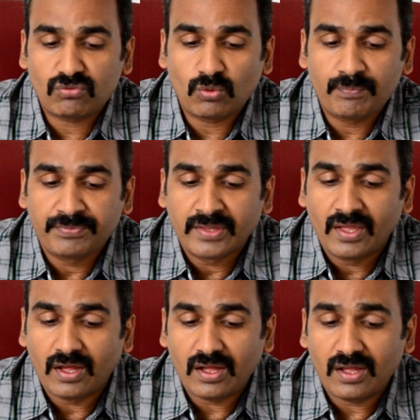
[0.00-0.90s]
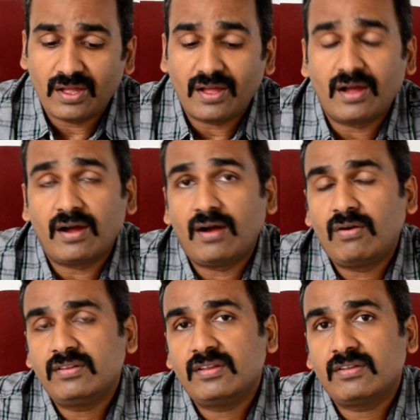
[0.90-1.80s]
So
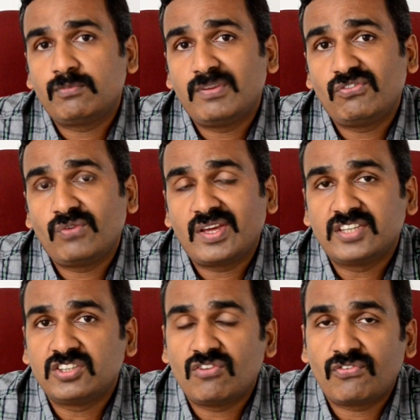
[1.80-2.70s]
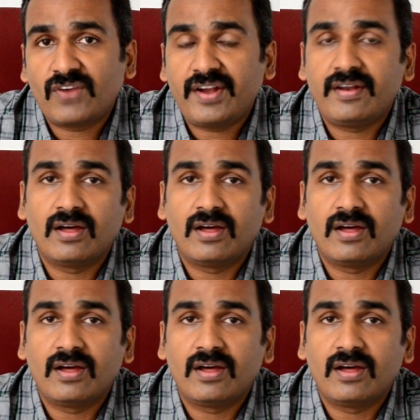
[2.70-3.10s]
on the specification front,